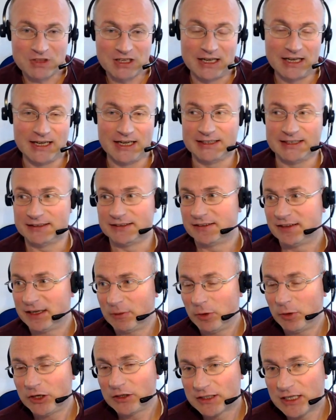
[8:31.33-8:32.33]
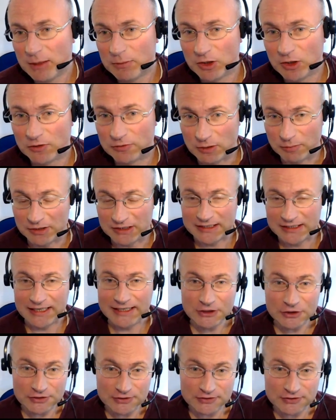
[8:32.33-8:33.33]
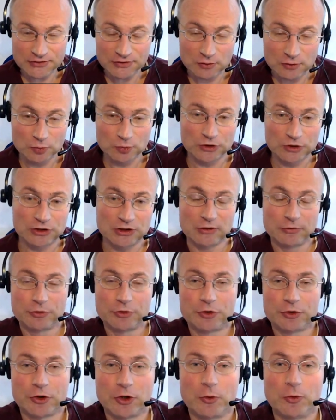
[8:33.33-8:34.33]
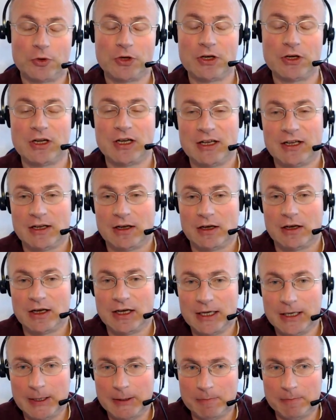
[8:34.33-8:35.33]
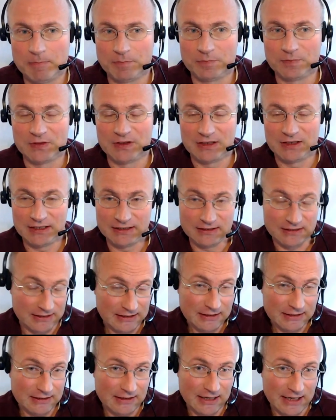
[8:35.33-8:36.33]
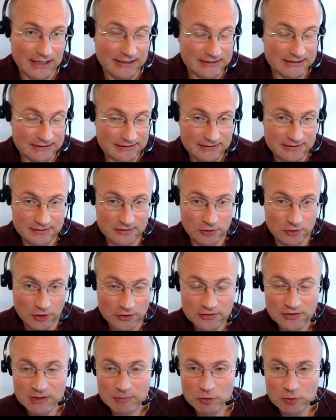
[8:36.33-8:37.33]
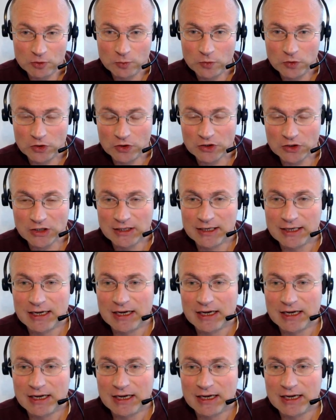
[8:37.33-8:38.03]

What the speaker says: And there were a couple of replications which have shown indeed that it does not seem to work.